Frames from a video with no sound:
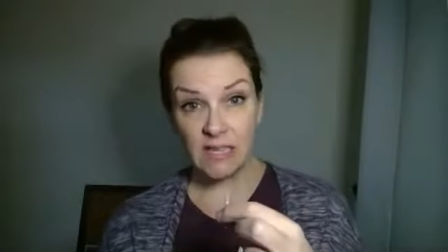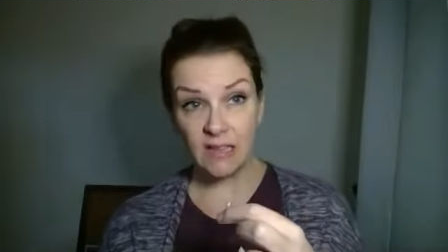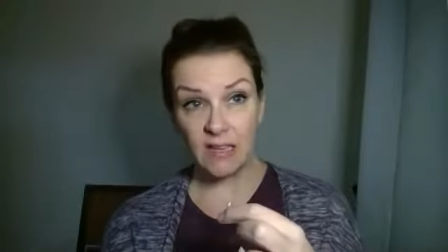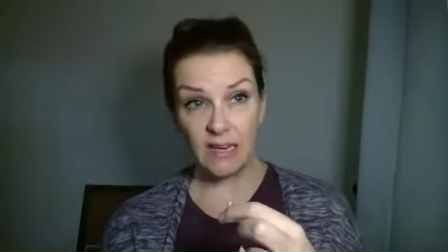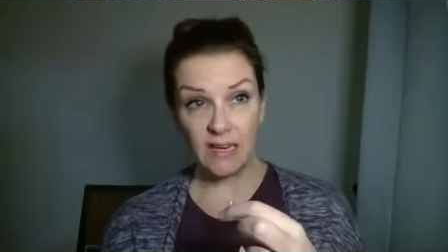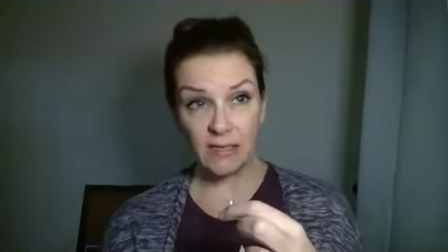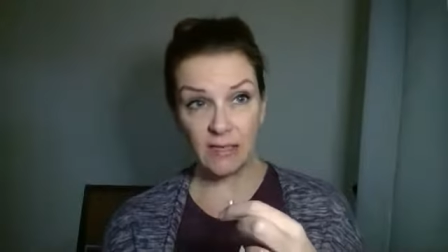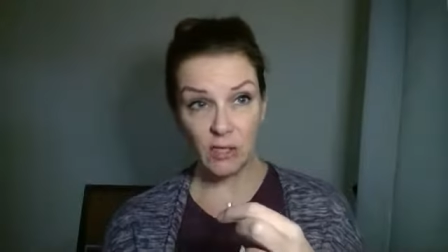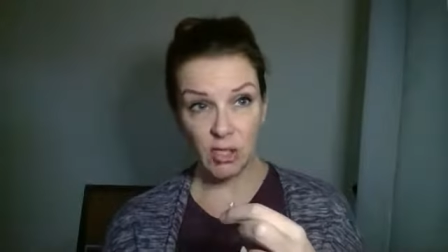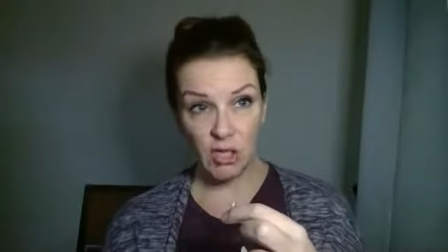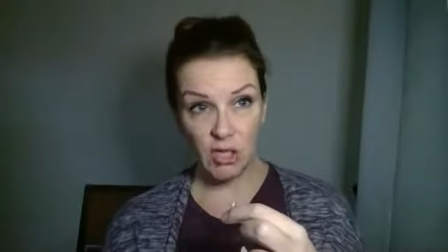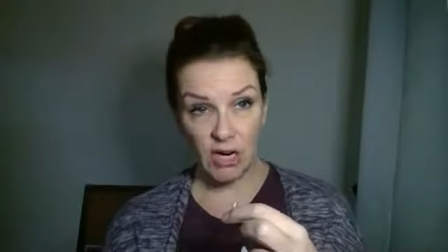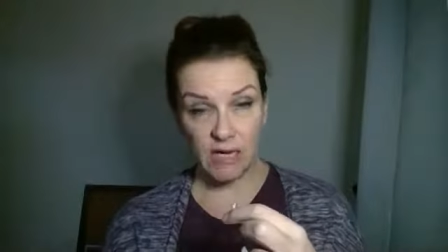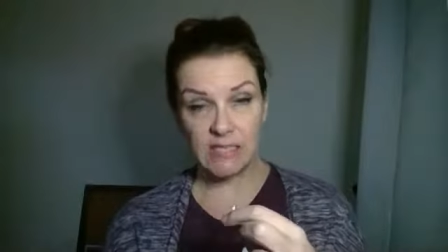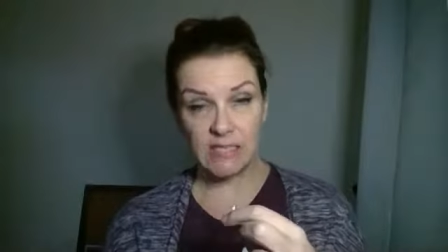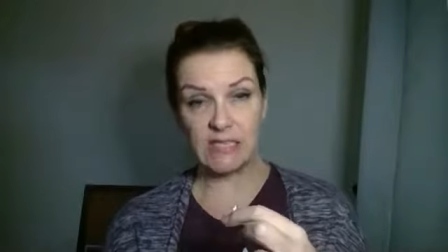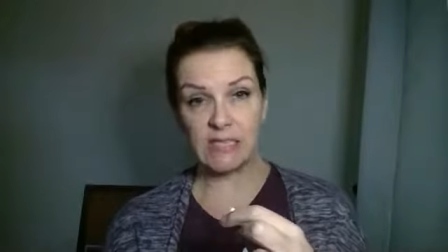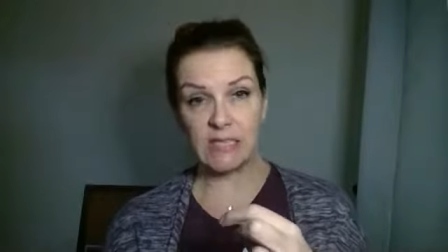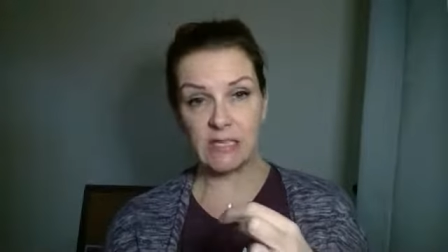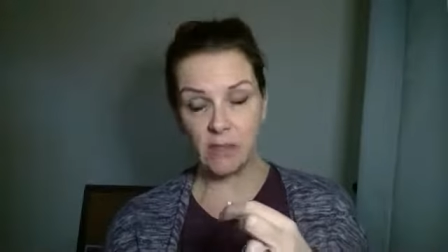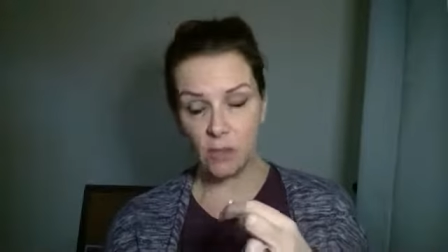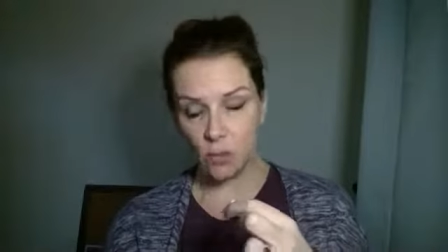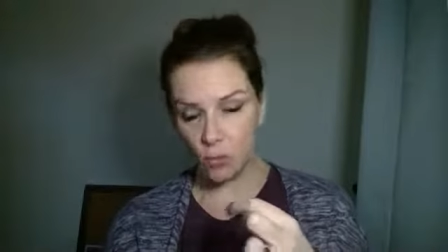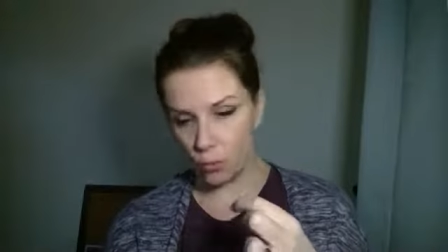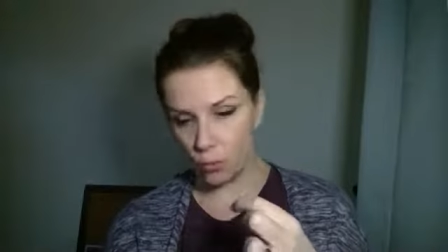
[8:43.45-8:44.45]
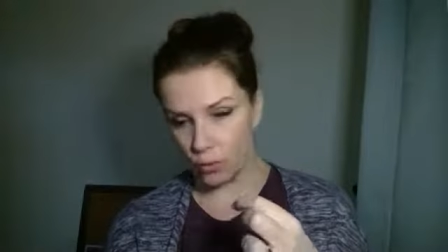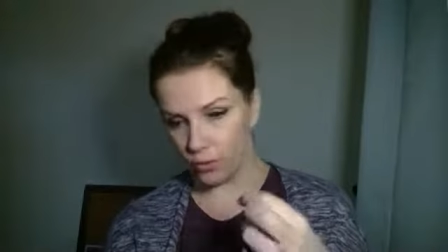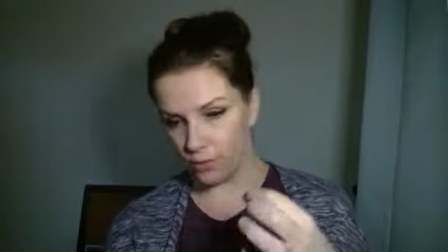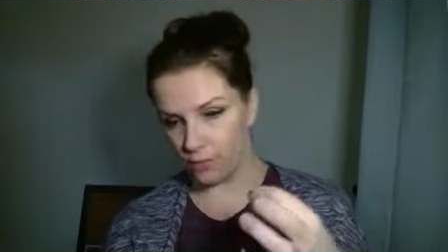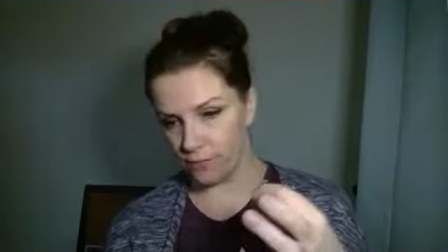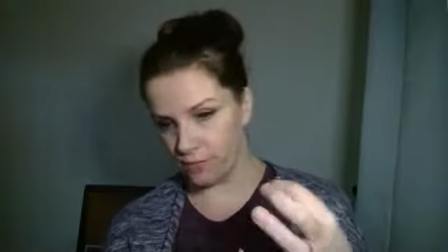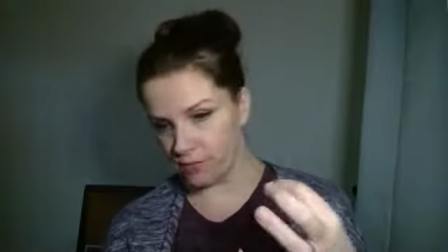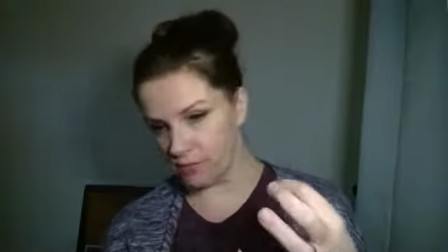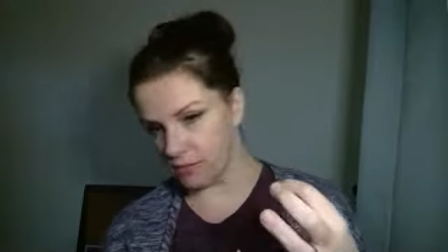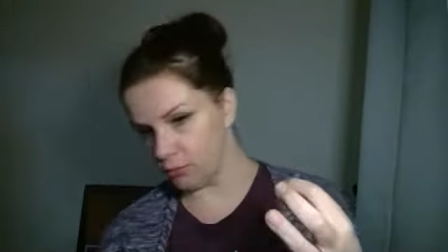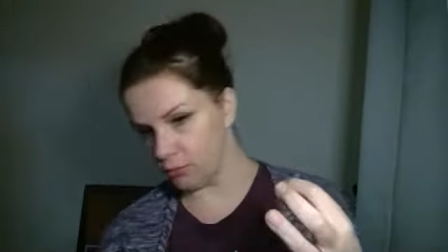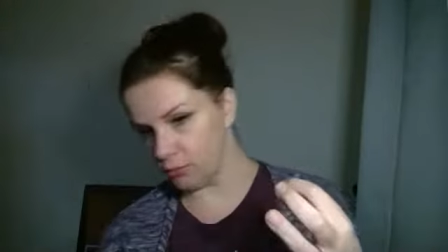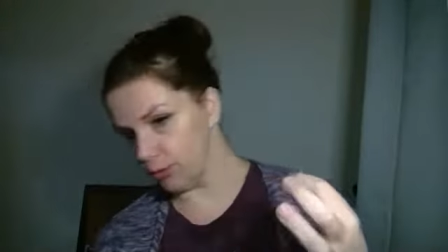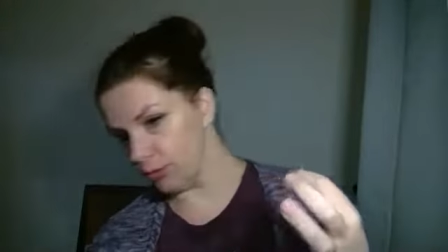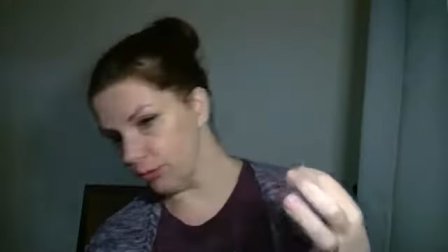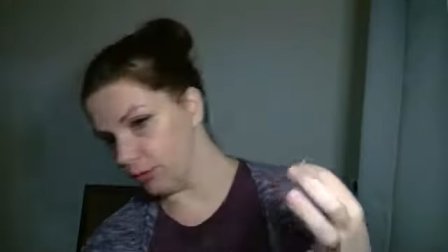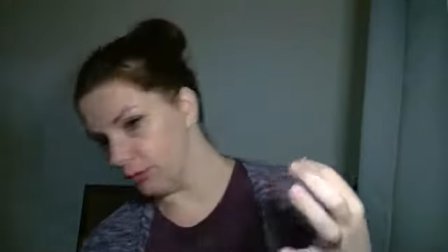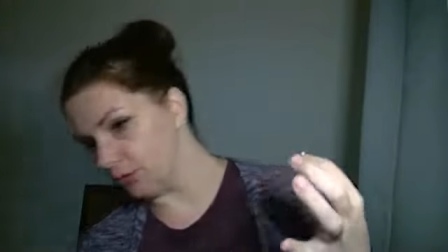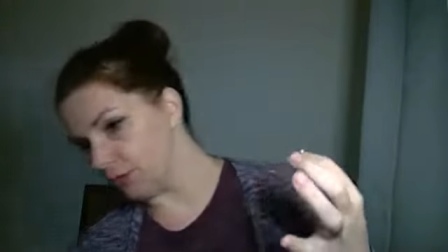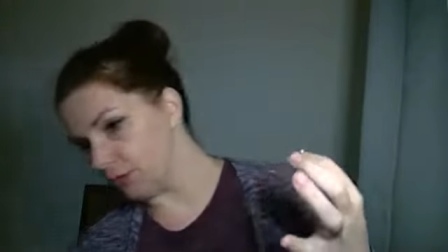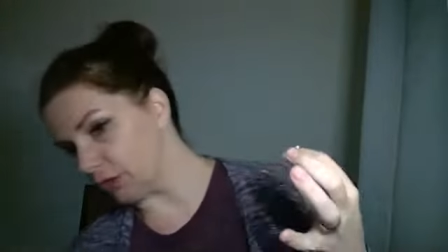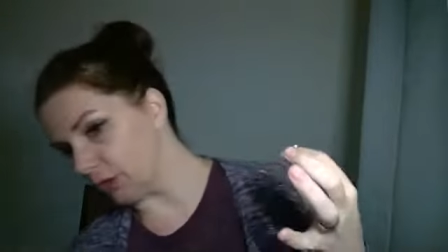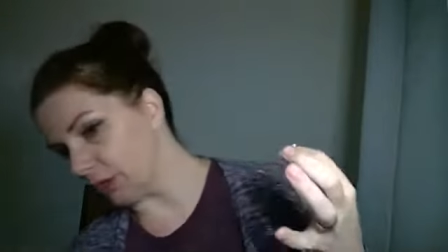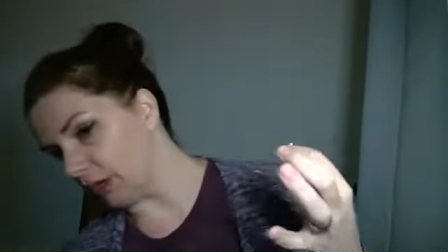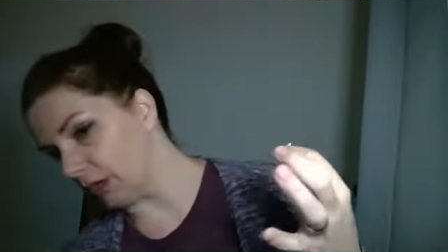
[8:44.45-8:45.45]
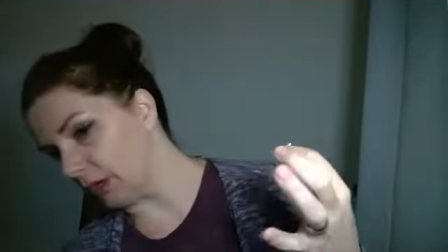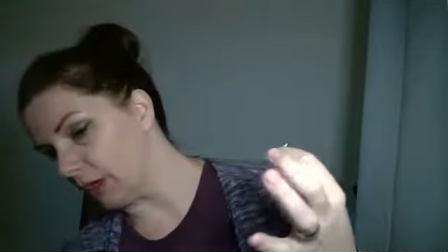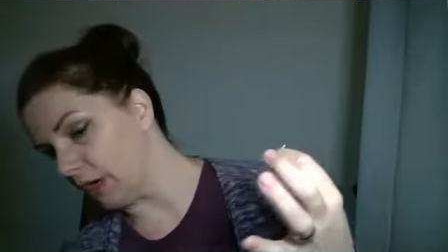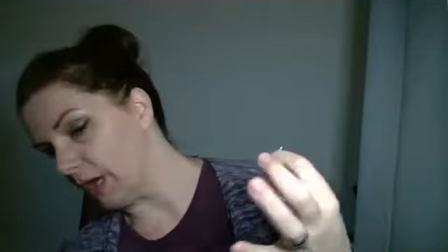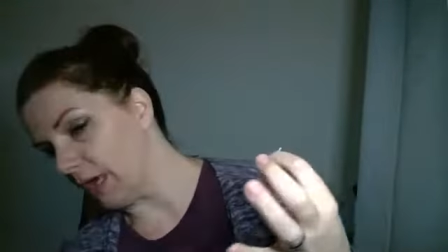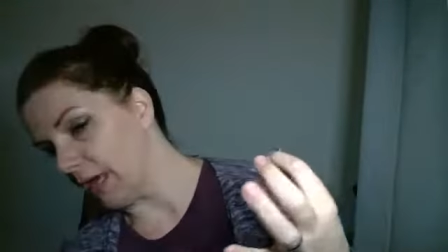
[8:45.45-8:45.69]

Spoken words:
that I trusted the orifice reducer